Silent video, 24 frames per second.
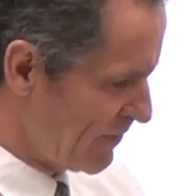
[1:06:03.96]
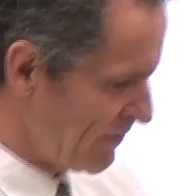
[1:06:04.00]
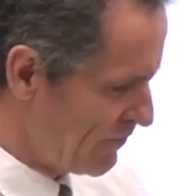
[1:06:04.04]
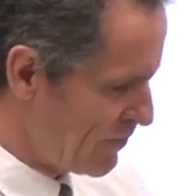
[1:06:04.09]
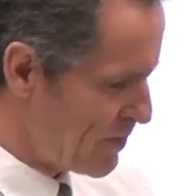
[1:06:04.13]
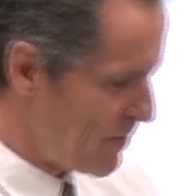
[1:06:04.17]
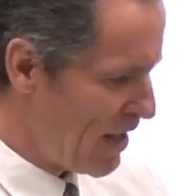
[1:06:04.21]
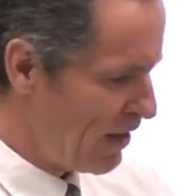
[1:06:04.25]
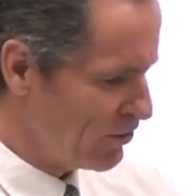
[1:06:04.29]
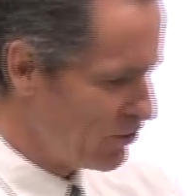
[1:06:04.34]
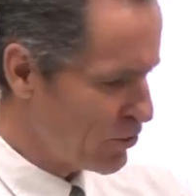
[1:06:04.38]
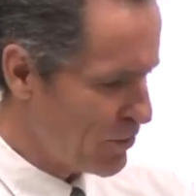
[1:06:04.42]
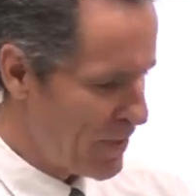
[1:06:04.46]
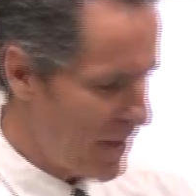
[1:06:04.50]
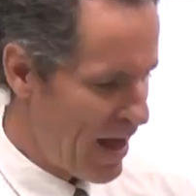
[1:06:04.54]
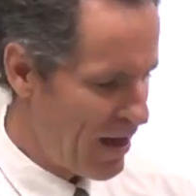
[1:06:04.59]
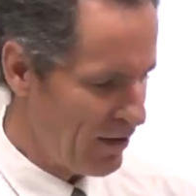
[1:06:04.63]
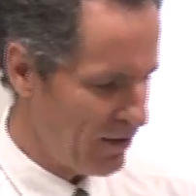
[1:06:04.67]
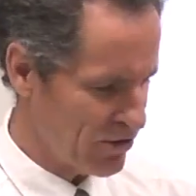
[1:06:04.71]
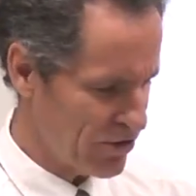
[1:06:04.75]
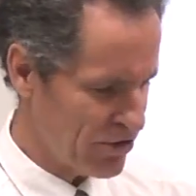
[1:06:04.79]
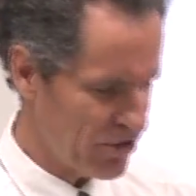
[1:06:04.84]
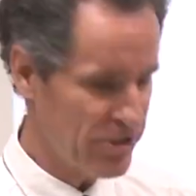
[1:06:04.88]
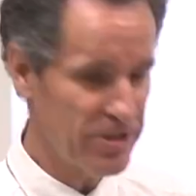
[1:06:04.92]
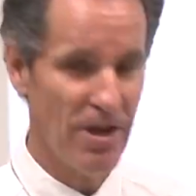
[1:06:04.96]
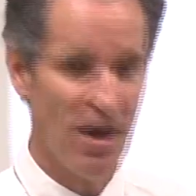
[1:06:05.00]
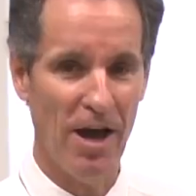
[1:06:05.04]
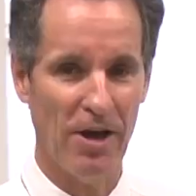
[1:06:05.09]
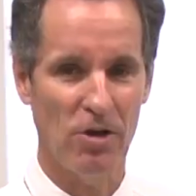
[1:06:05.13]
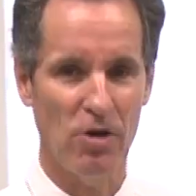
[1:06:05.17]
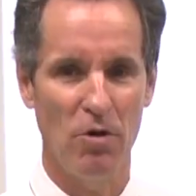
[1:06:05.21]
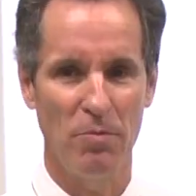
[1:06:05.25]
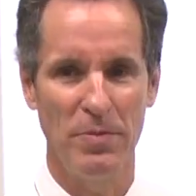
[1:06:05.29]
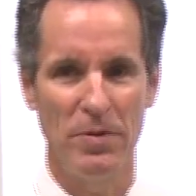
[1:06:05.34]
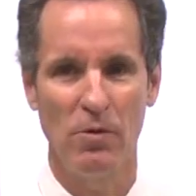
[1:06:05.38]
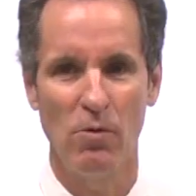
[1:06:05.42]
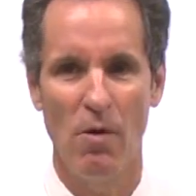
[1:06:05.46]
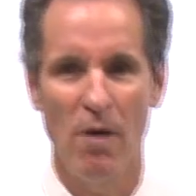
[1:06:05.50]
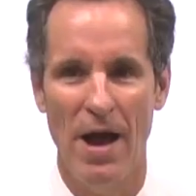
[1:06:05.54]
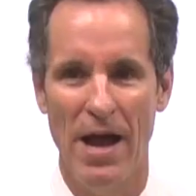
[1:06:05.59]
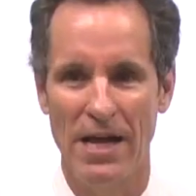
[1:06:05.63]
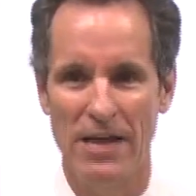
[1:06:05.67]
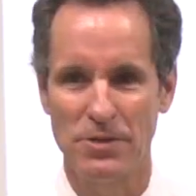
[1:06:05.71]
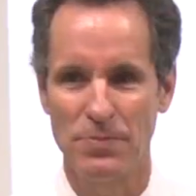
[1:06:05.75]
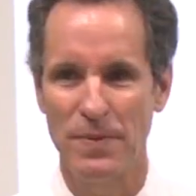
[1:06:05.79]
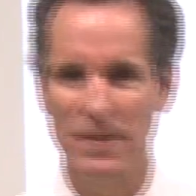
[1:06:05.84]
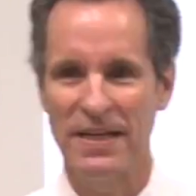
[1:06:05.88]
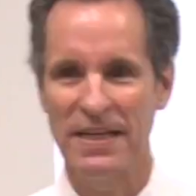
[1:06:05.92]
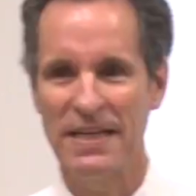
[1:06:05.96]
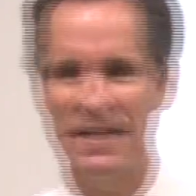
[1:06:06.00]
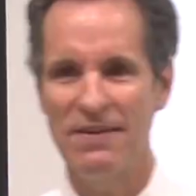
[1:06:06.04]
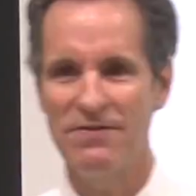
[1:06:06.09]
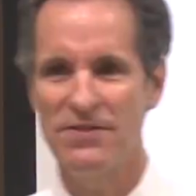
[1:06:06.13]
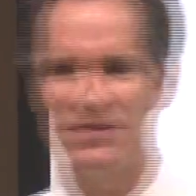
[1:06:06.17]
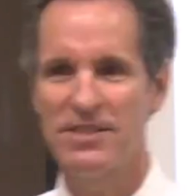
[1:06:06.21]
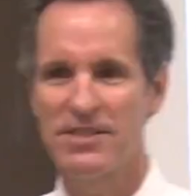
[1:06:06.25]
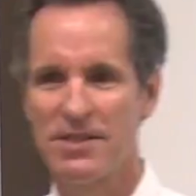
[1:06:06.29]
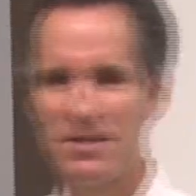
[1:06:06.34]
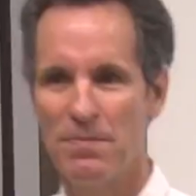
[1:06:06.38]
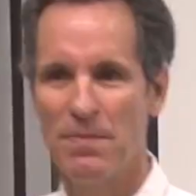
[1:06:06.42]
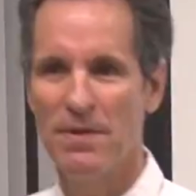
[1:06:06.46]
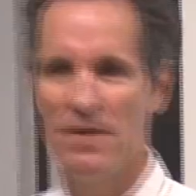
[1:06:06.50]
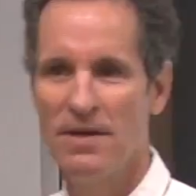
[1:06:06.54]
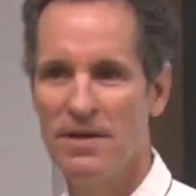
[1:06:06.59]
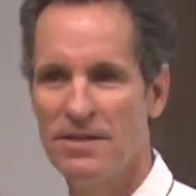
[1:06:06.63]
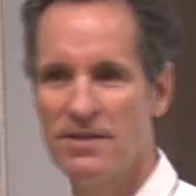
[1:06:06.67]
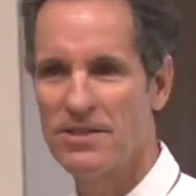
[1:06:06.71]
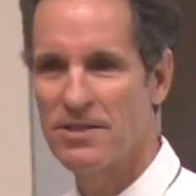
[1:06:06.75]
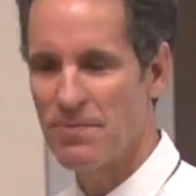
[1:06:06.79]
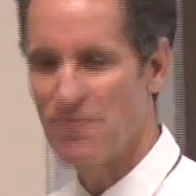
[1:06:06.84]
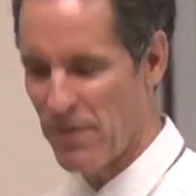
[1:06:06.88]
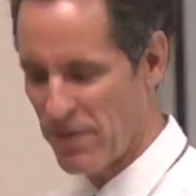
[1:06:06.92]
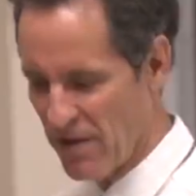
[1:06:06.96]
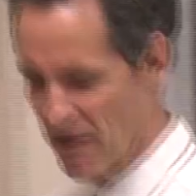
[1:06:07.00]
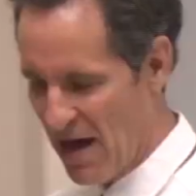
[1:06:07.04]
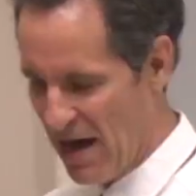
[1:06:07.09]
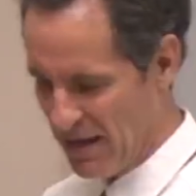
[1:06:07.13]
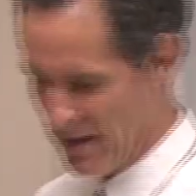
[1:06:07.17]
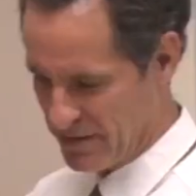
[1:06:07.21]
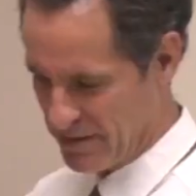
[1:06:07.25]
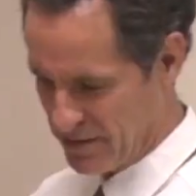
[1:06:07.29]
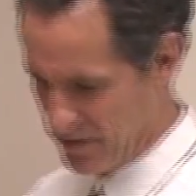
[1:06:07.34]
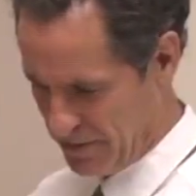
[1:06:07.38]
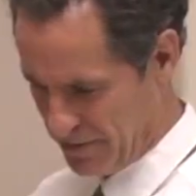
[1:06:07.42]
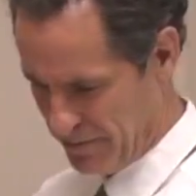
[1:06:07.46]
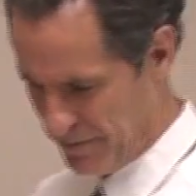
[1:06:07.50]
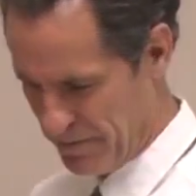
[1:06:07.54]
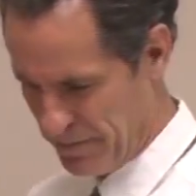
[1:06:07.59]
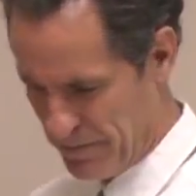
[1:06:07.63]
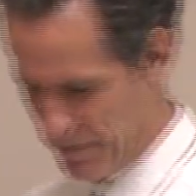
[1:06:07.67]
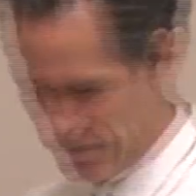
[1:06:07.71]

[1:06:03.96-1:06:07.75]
from Elder Ballard's talk, Go Be Wise, but it gives you some thoughts.